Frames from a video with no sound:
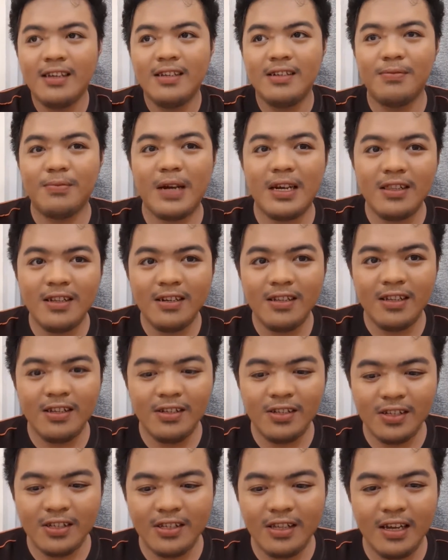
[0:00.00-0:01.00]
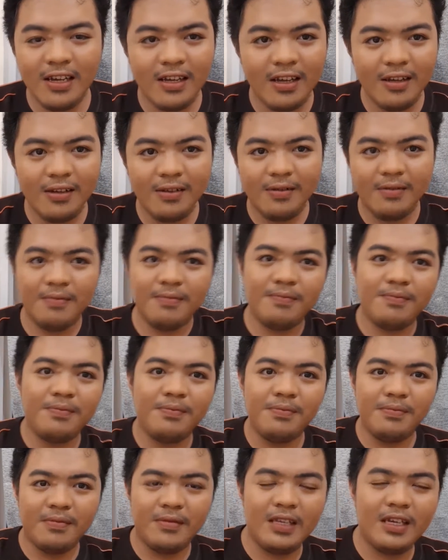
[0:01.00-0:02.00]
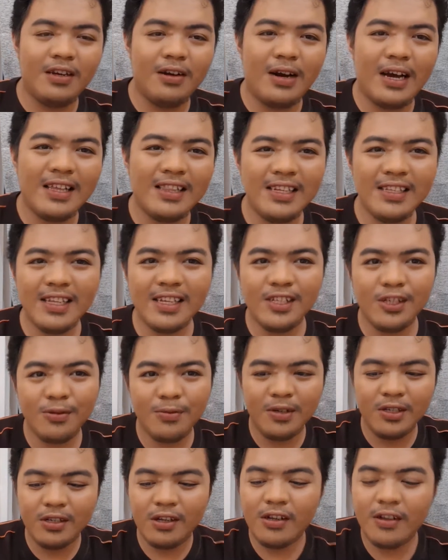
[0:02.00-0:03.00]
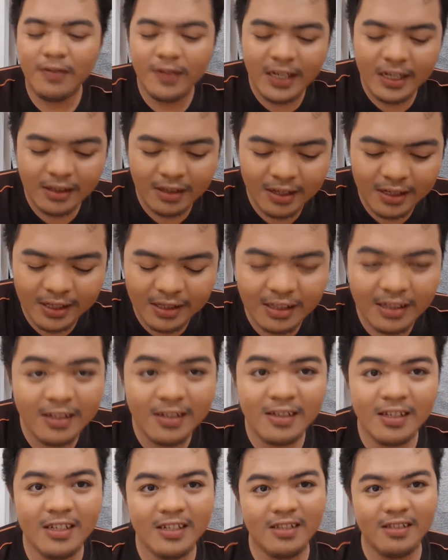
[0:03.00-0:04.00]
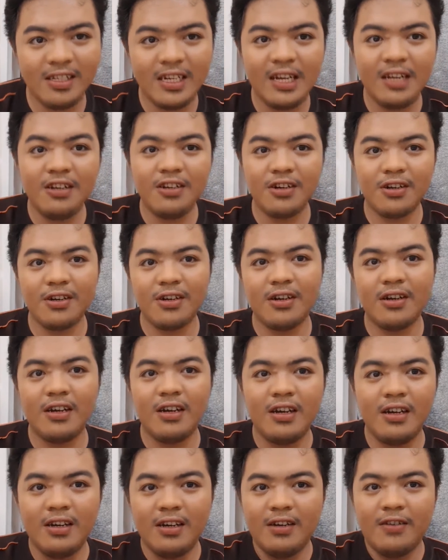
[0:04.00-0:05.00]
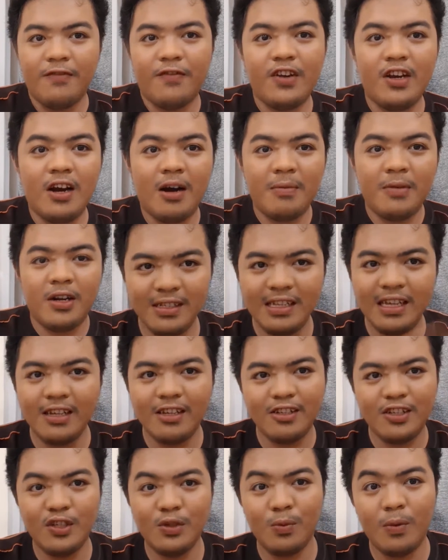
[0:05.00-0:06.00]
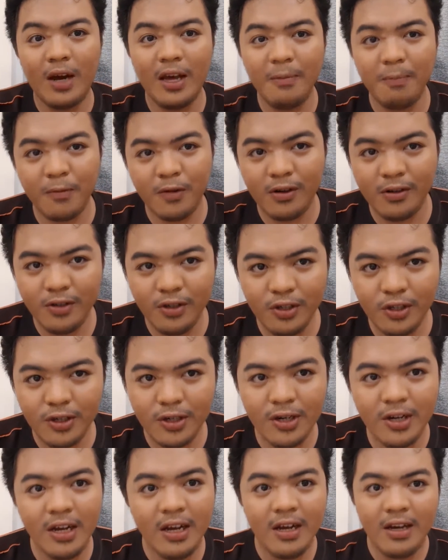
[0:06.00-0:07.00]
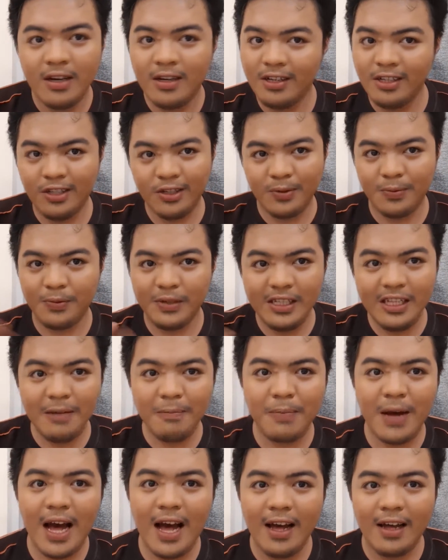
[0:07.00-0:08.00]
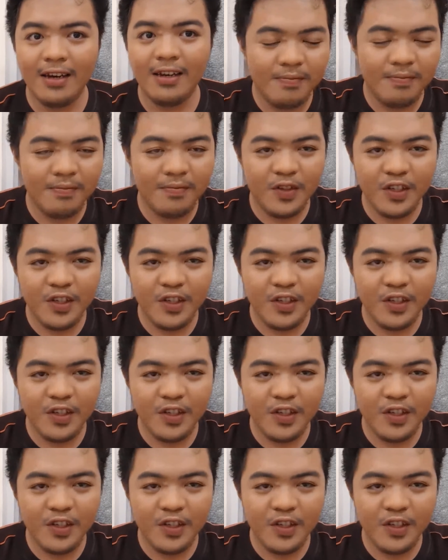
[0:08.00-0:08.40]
Rather than just, like, you know, I think that's the result of, like, this Tinder phenomenon, like, swipe culture. It's really bad.